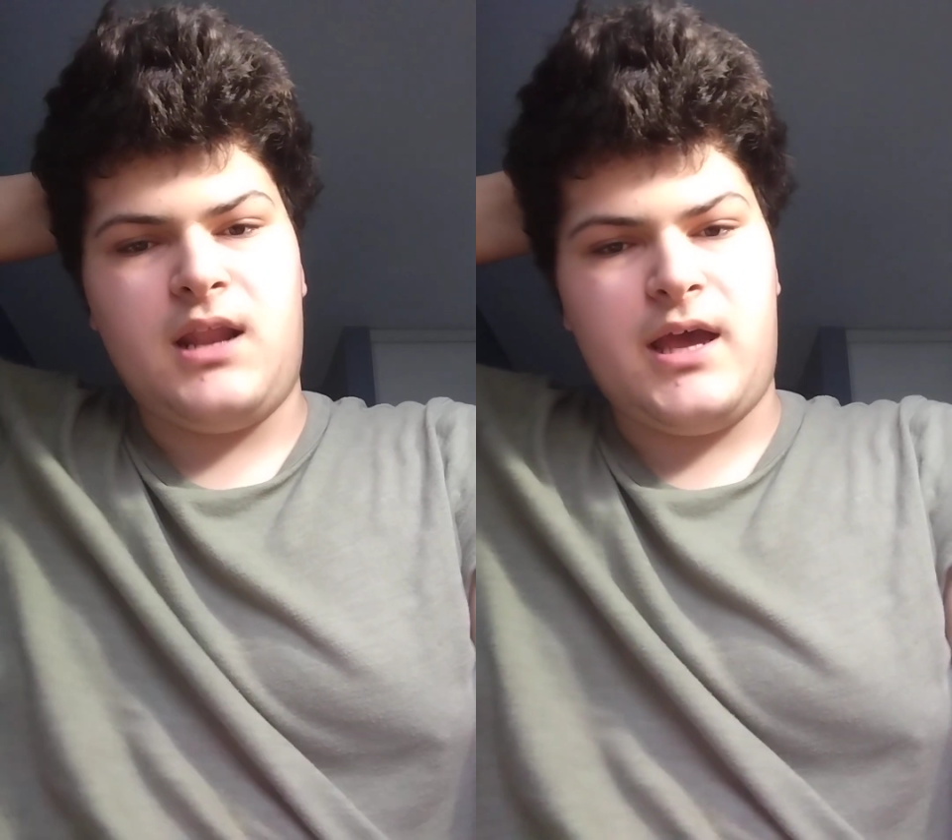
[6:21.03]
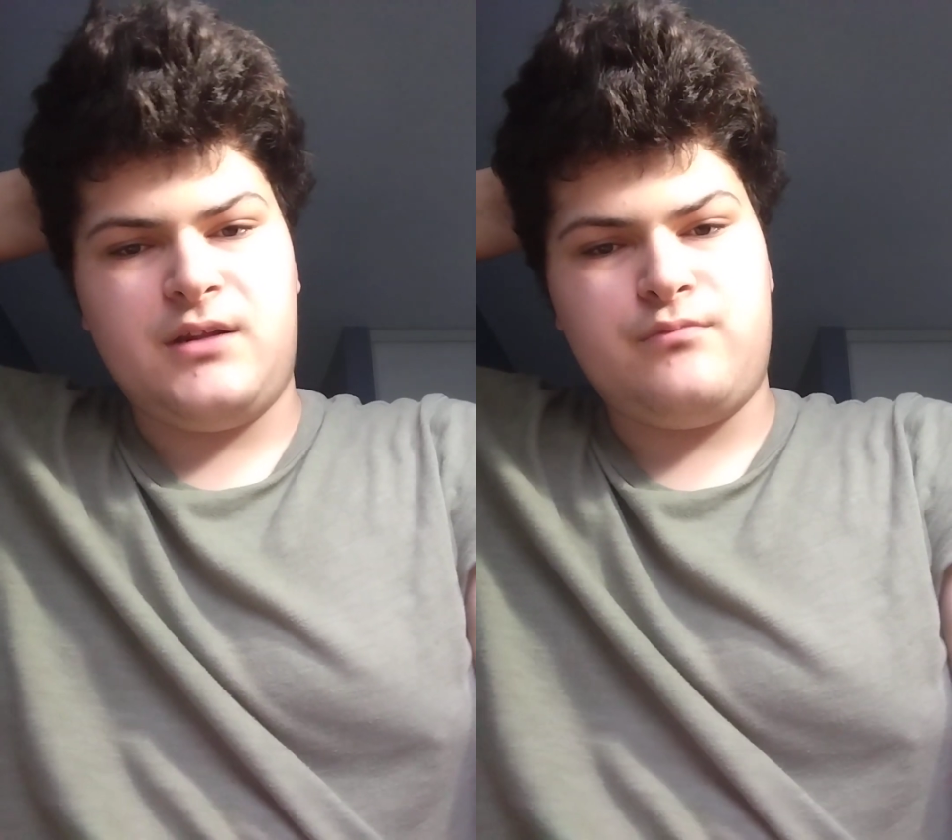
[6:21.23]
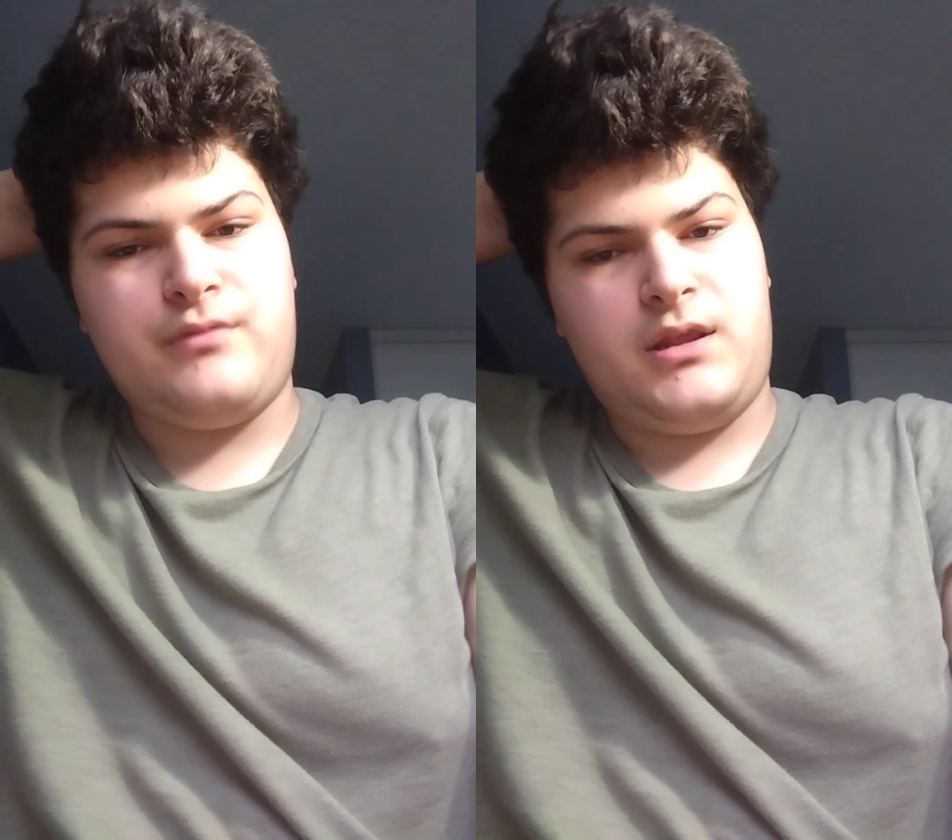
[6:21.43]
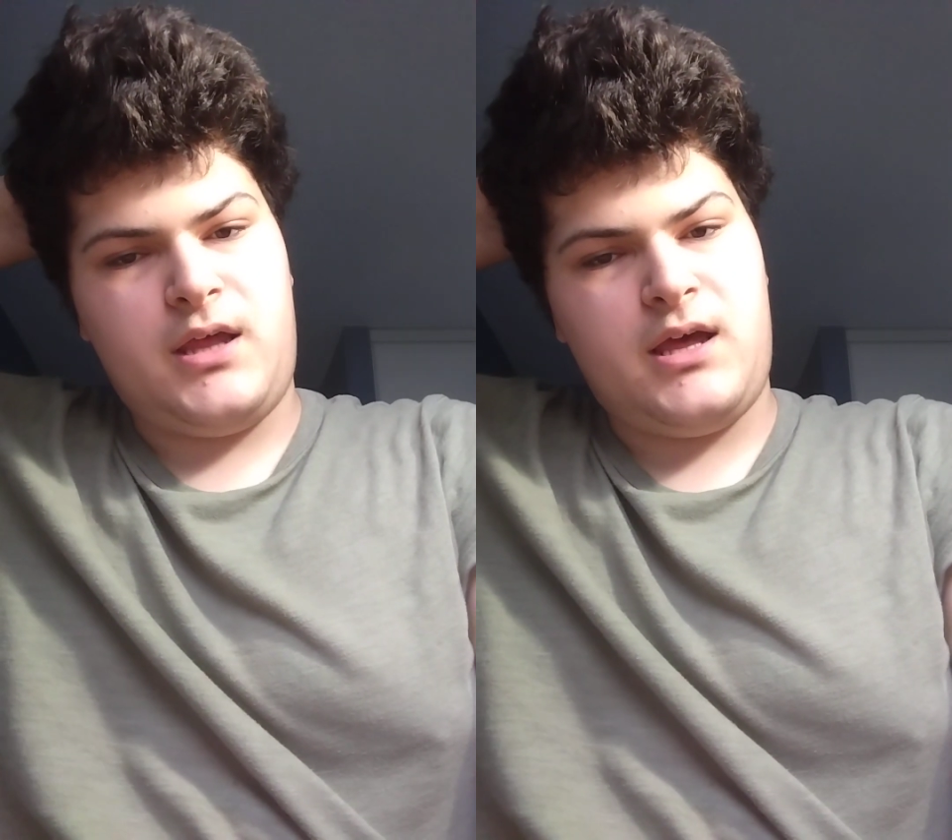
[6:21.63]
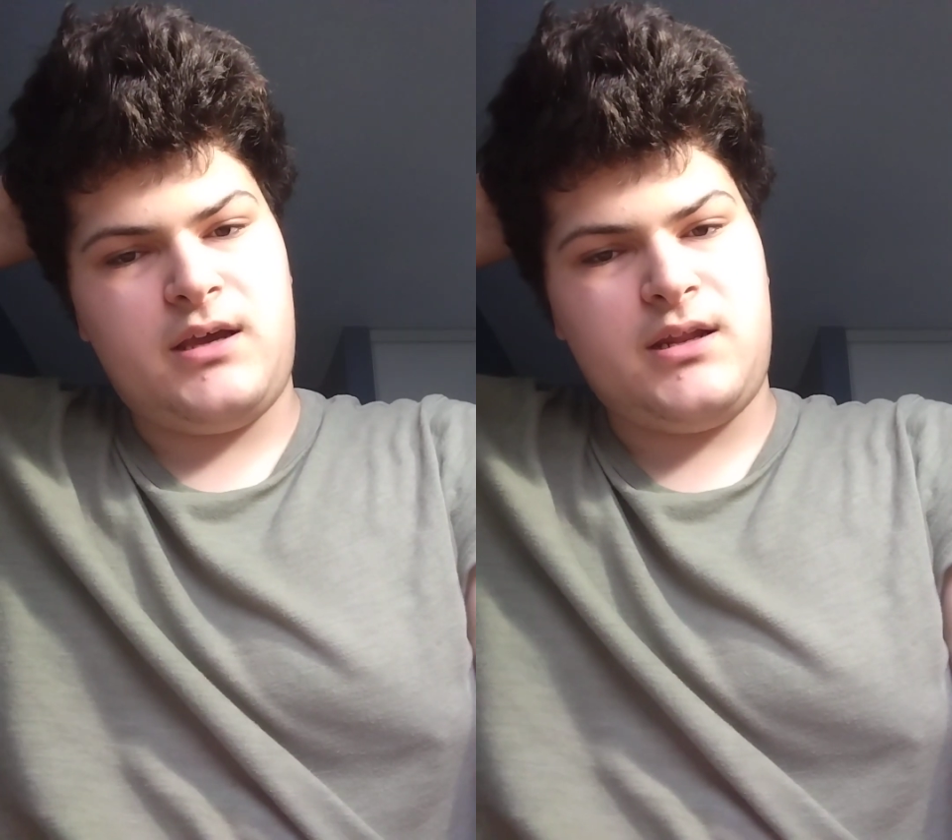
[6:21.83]
like the
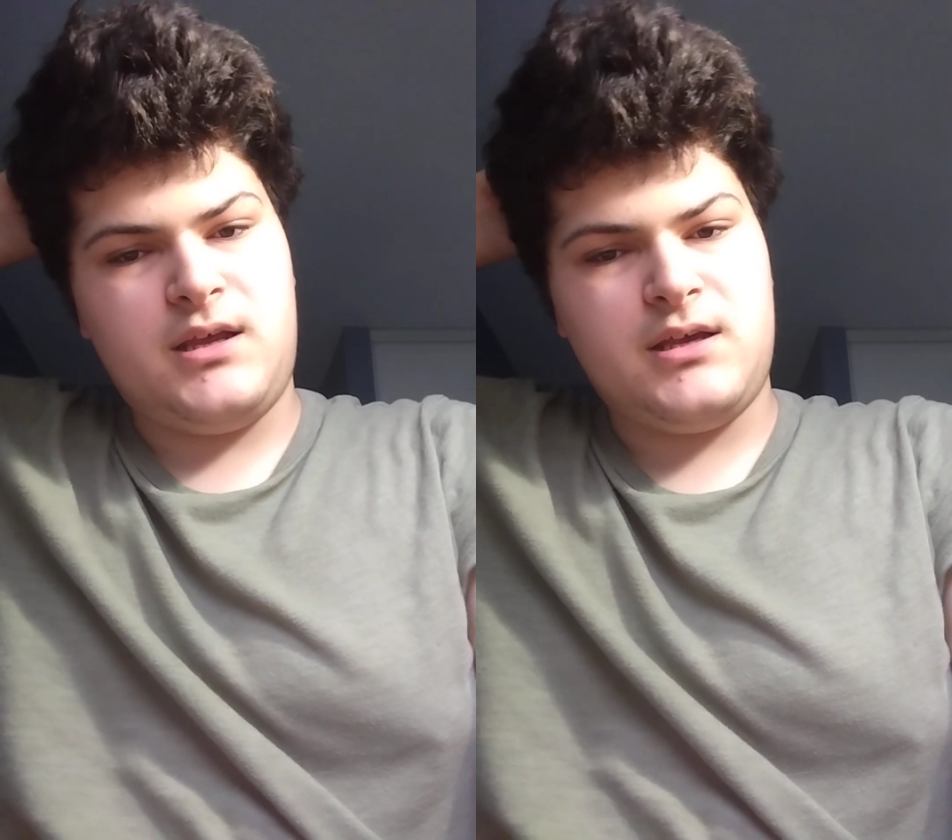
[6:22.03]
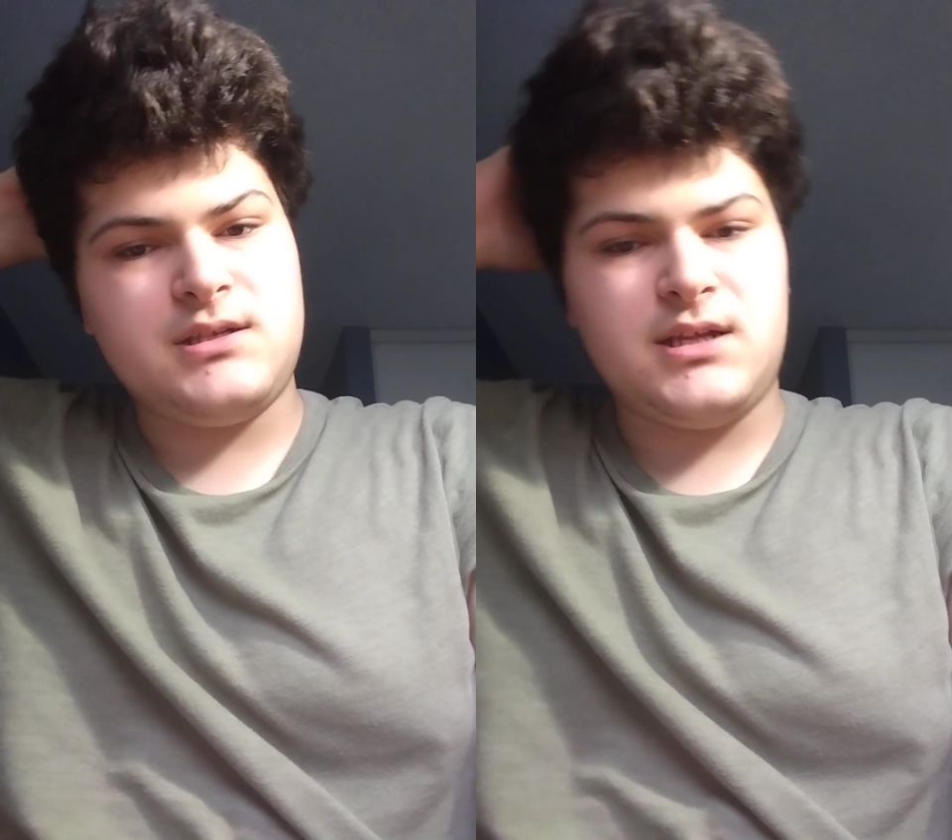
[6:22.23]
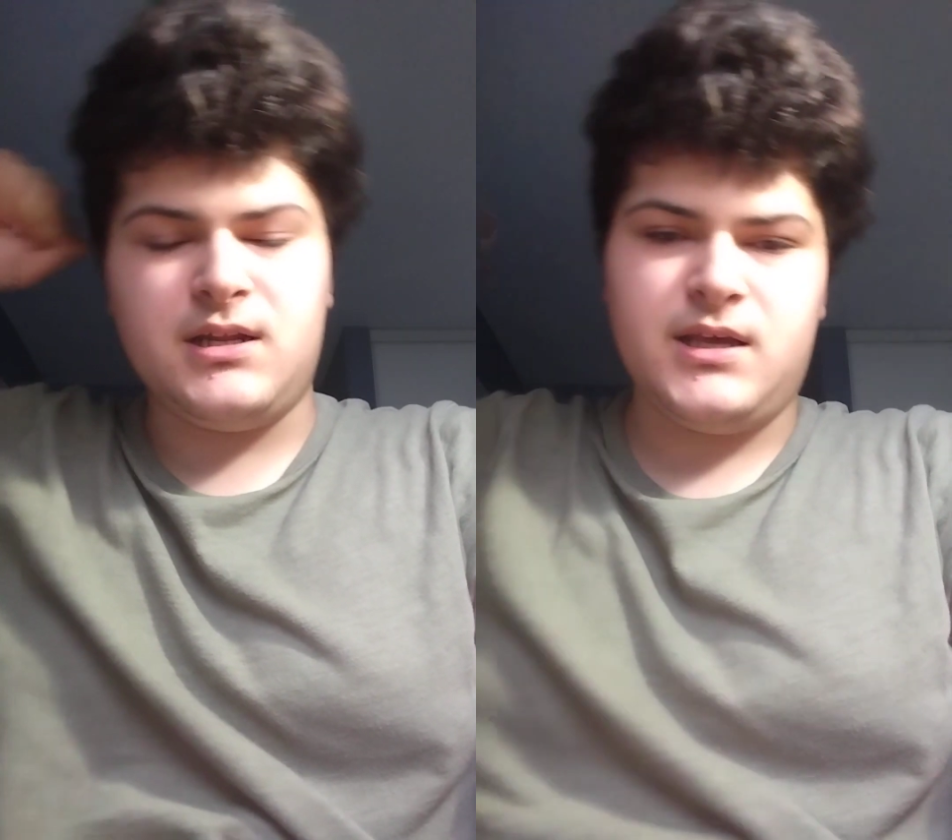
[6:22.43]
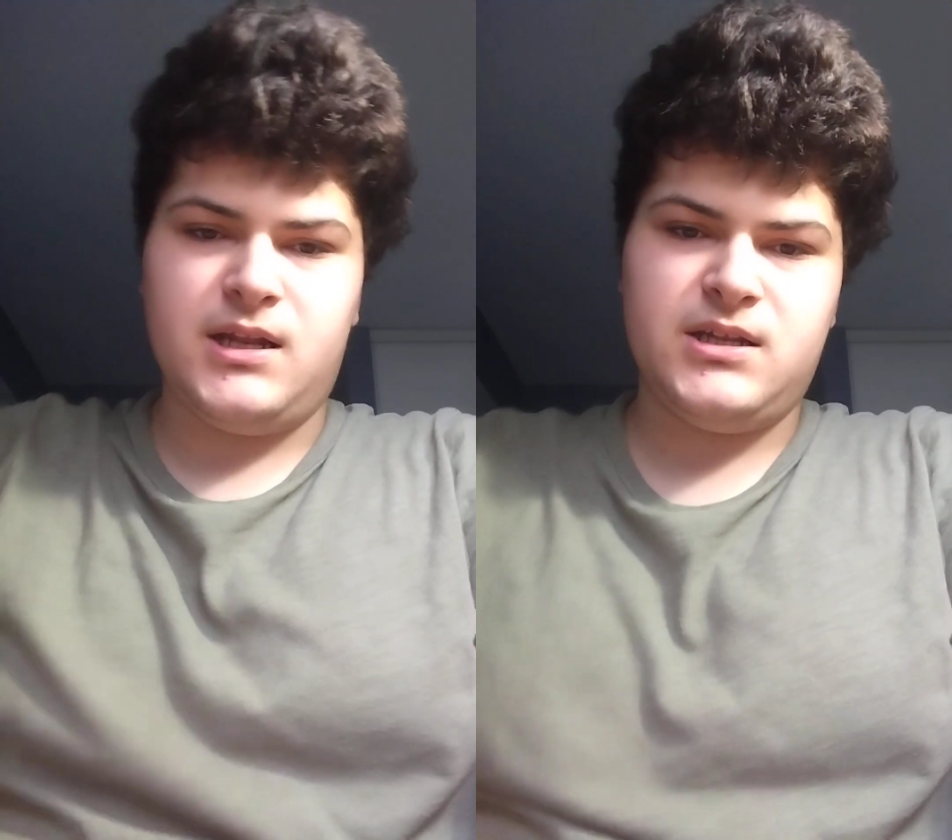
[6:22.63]
protagonist and the